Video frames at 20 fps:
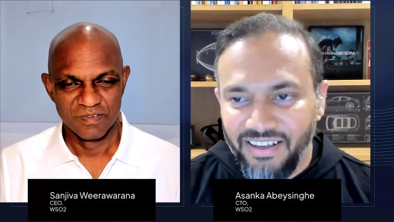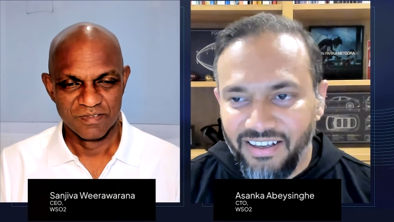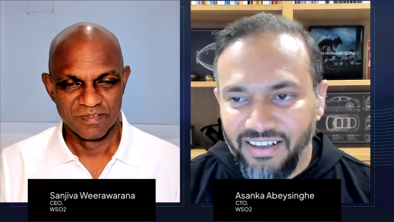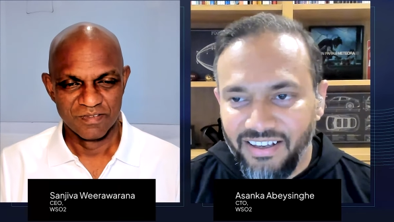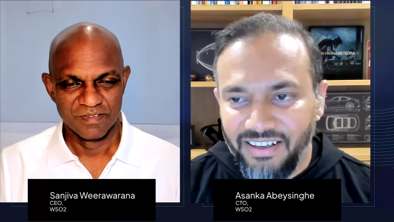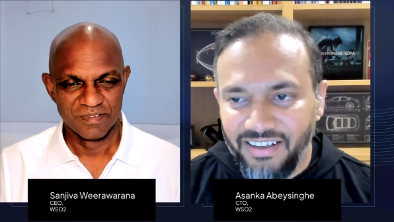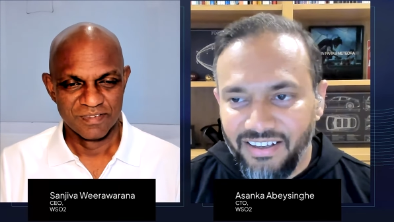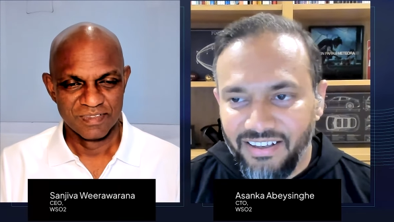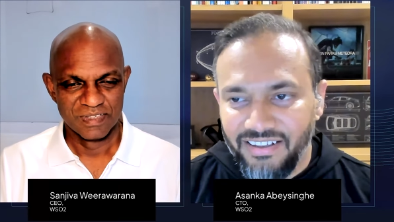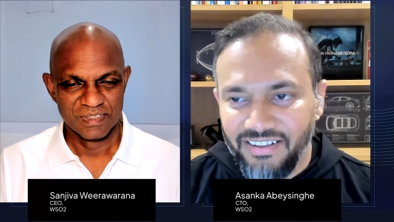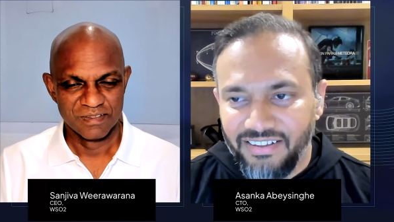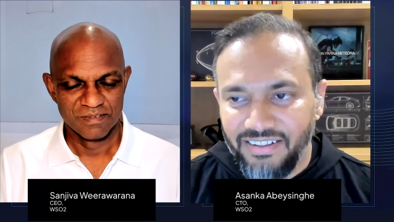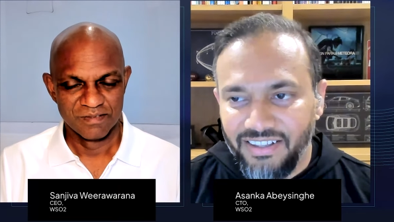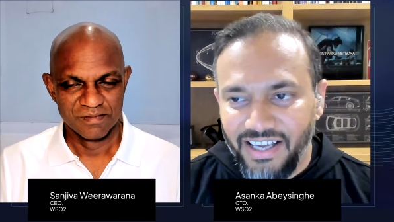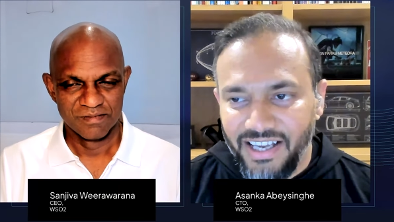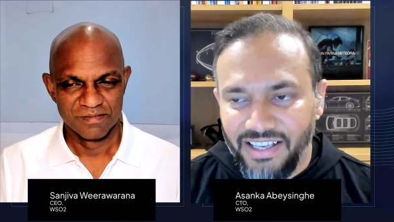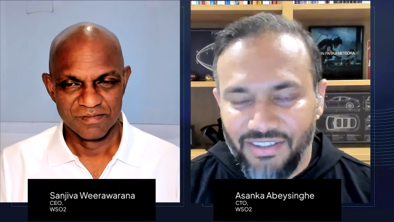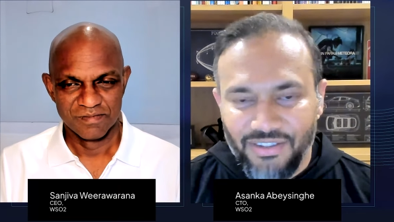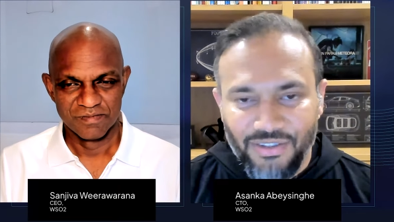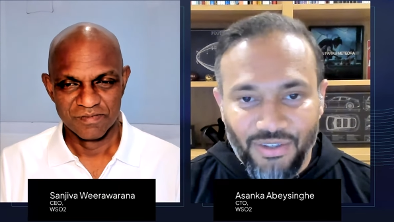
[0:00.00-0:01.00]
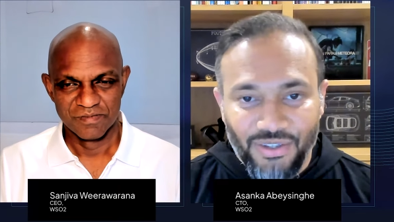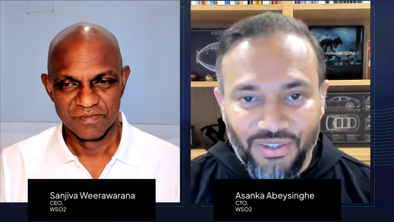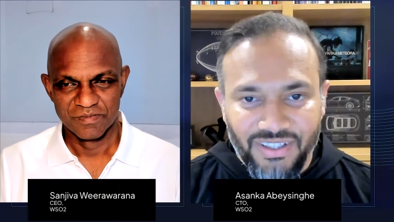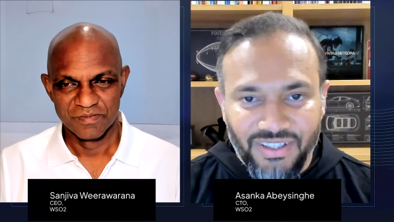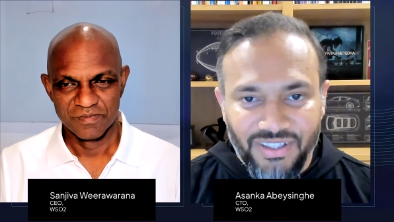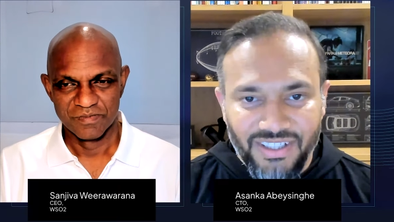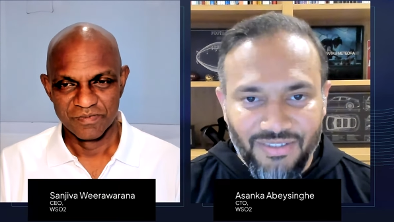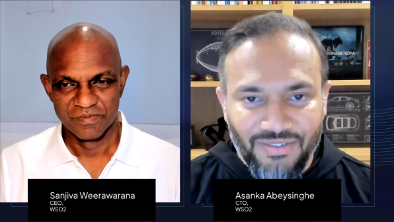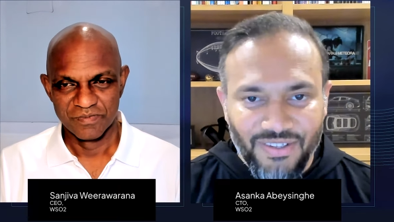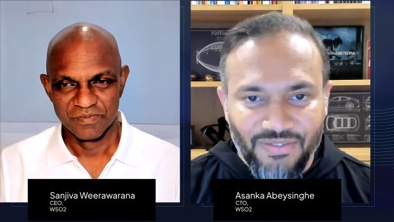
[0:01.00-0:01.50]
Speaker 1: uh as
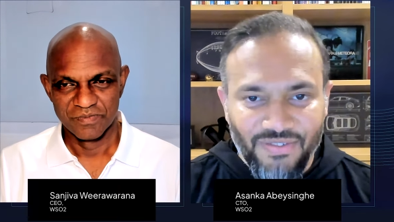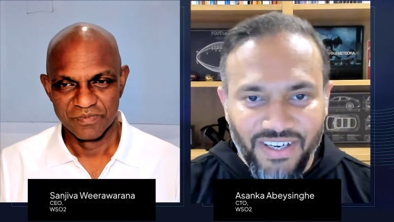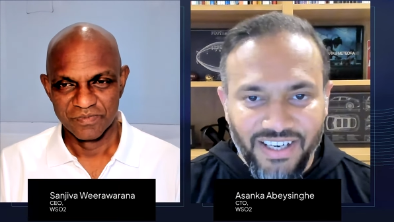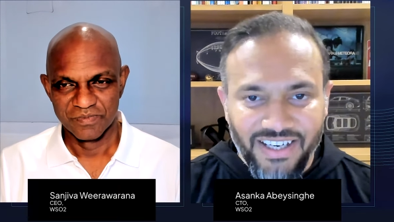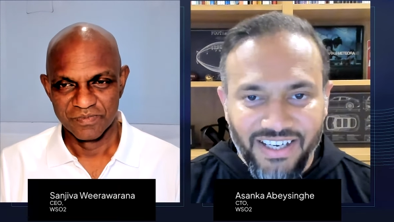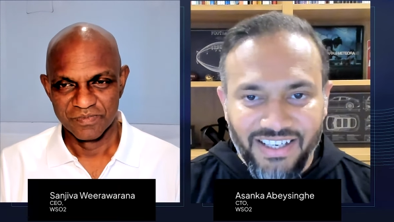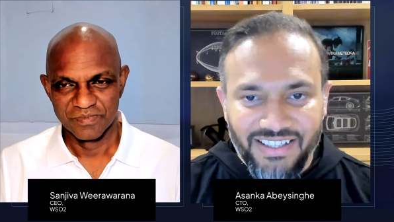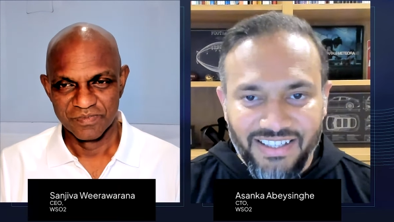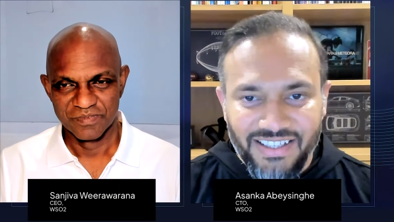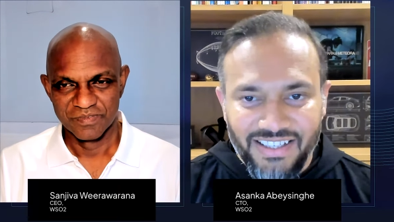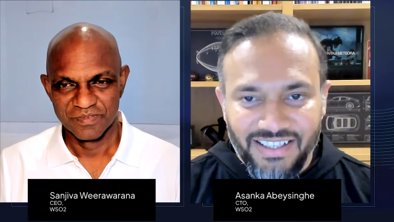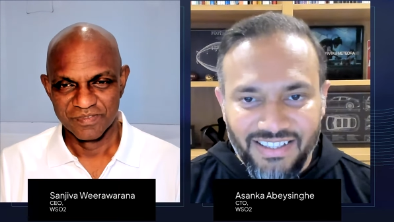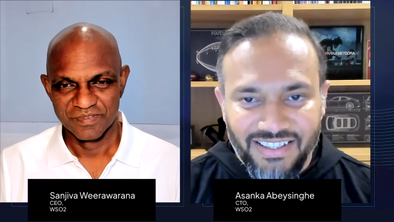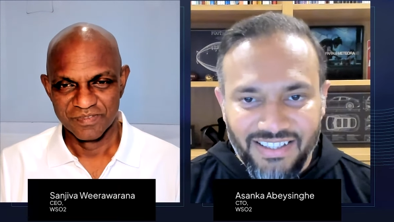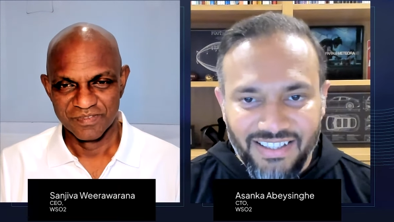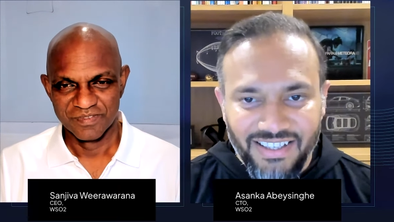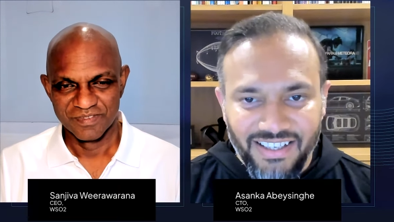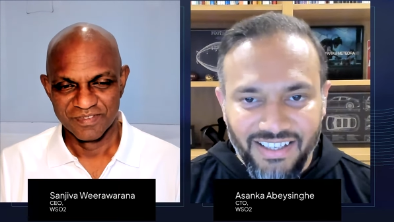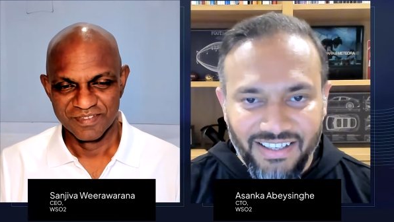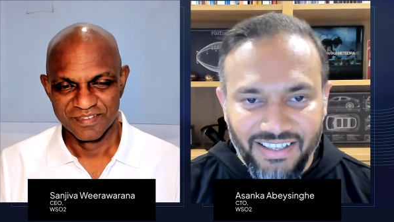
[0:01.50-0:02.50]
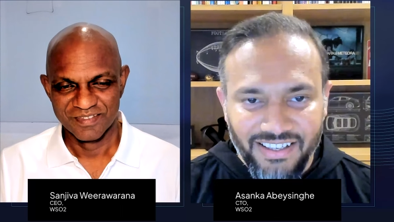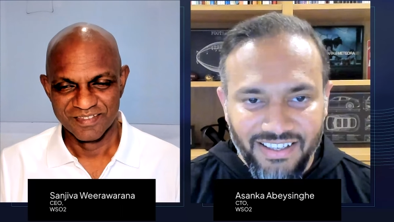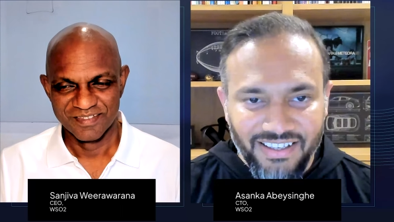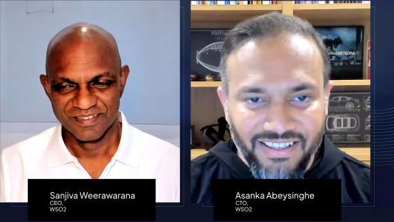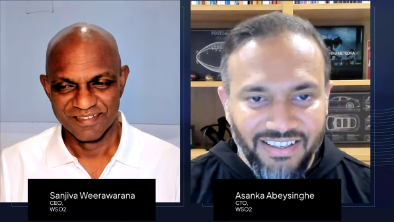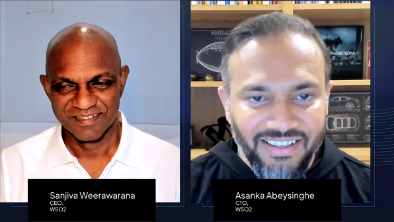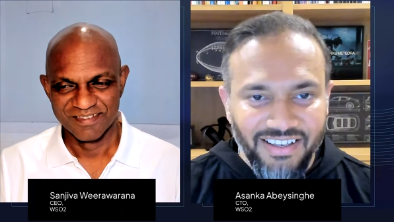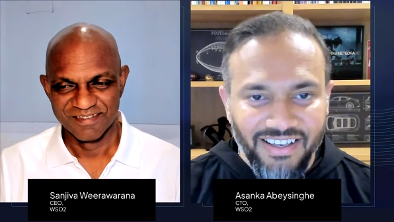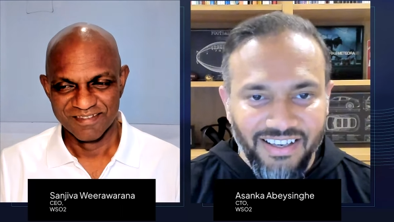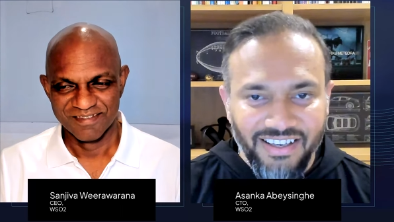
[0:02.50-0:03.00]
usual it was very interesting,
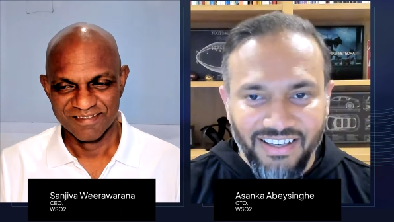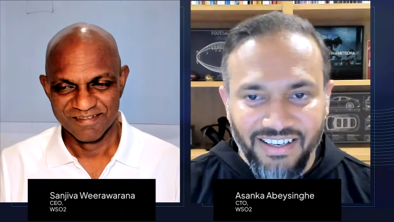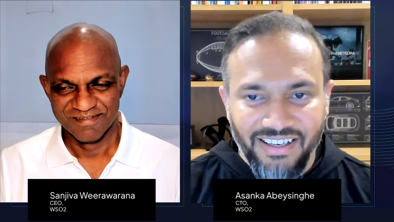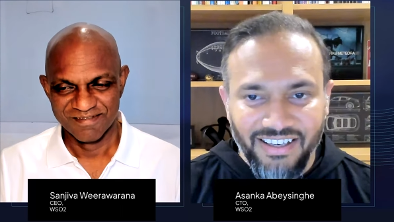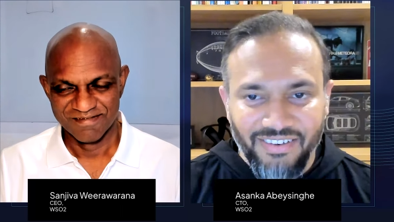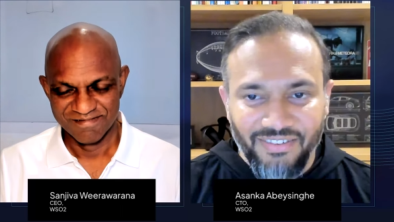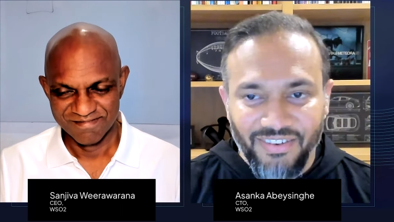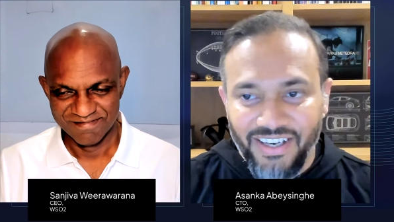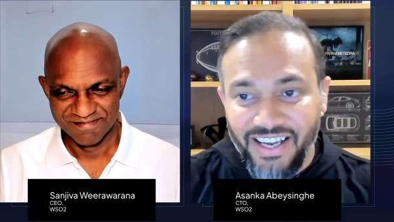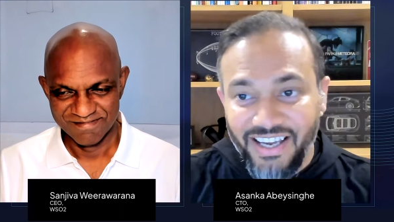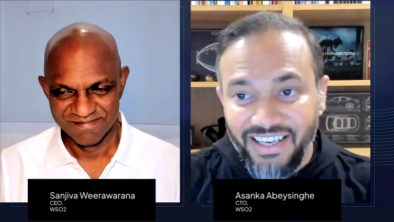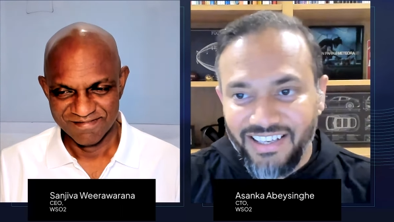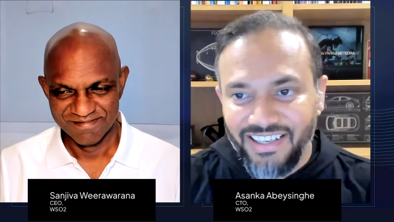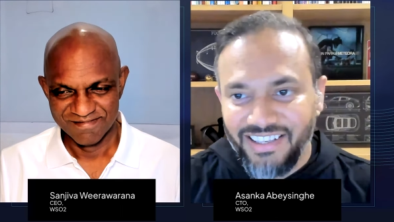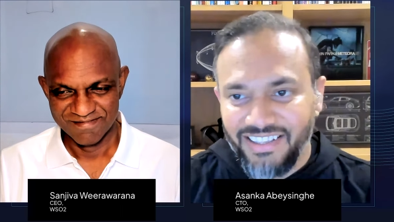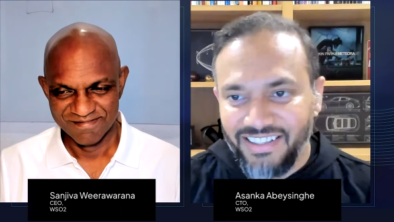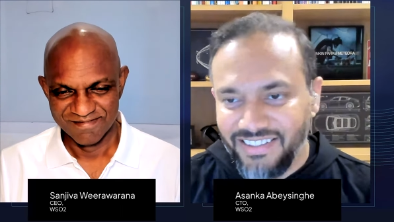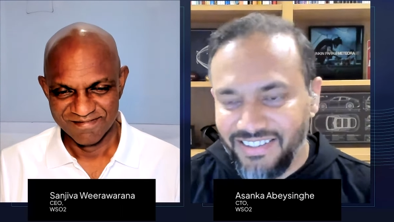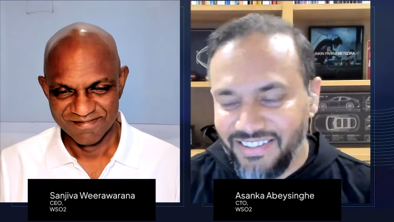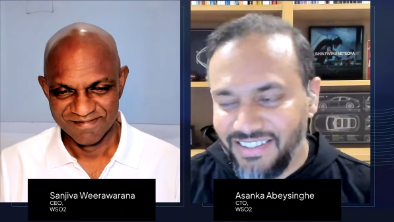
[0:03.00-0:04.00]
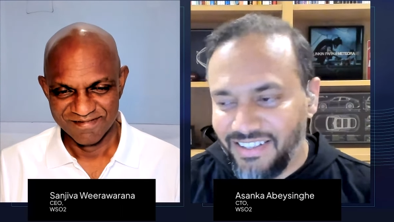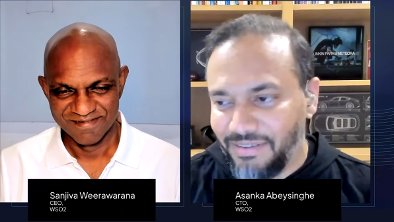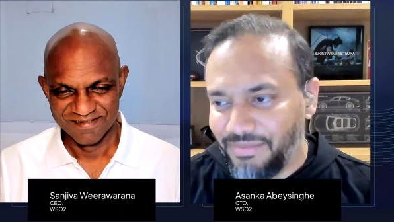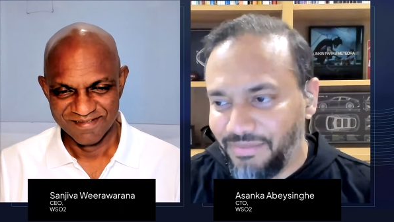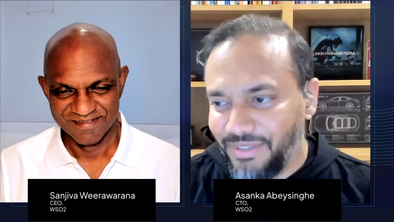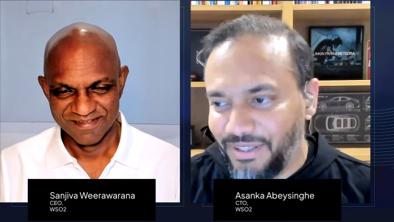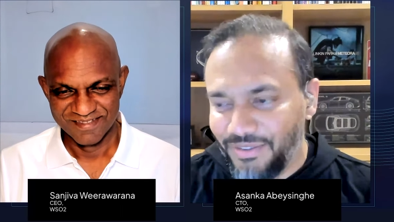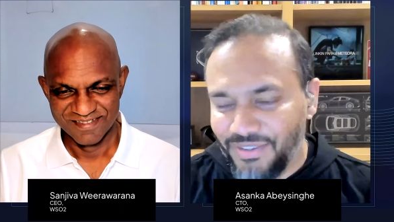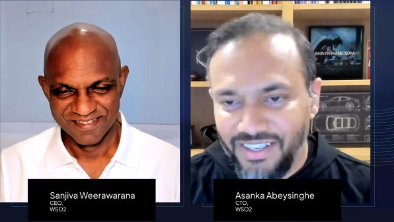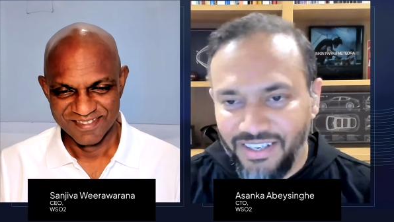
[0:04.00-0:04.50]
uh, and even I learned
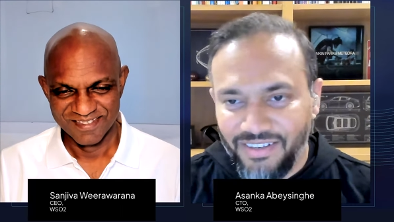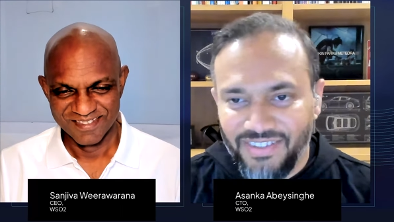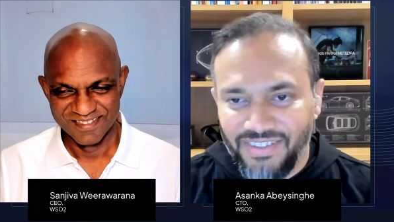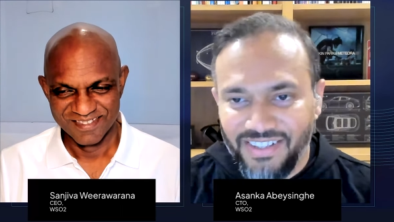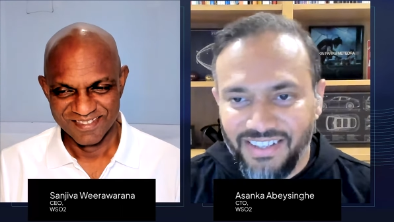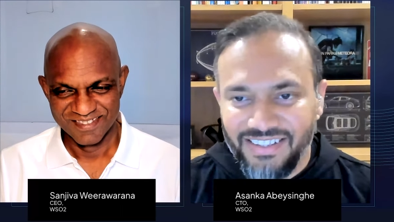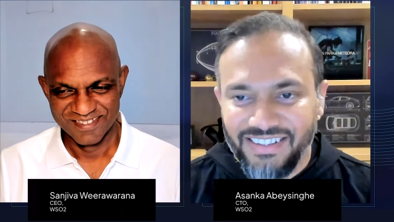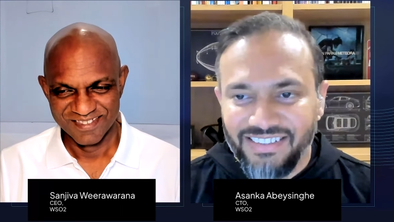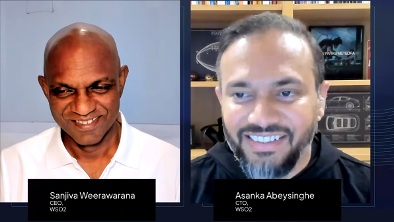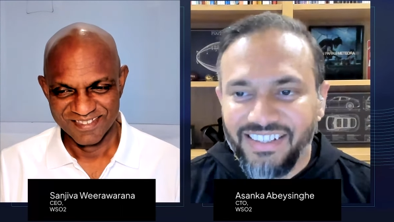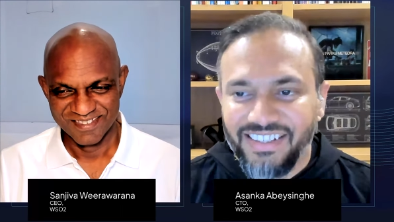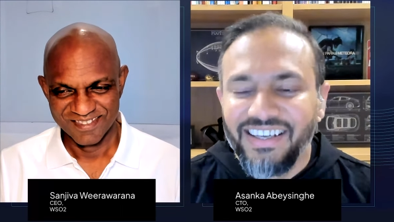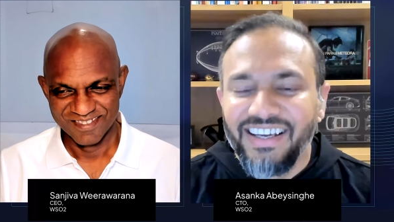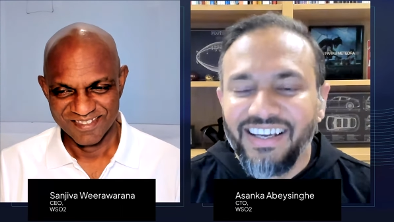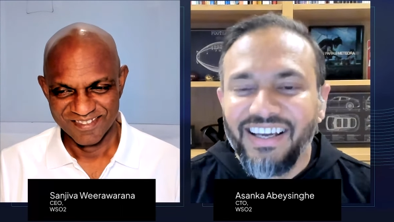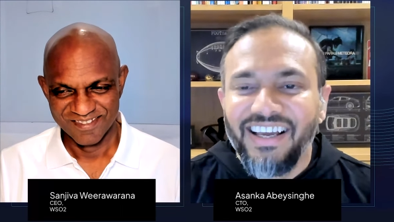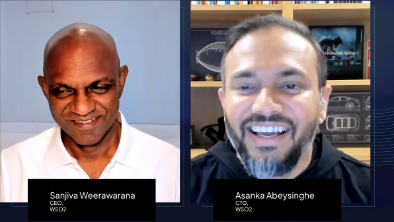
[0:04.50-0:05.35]
some new stuff, Sanjiva.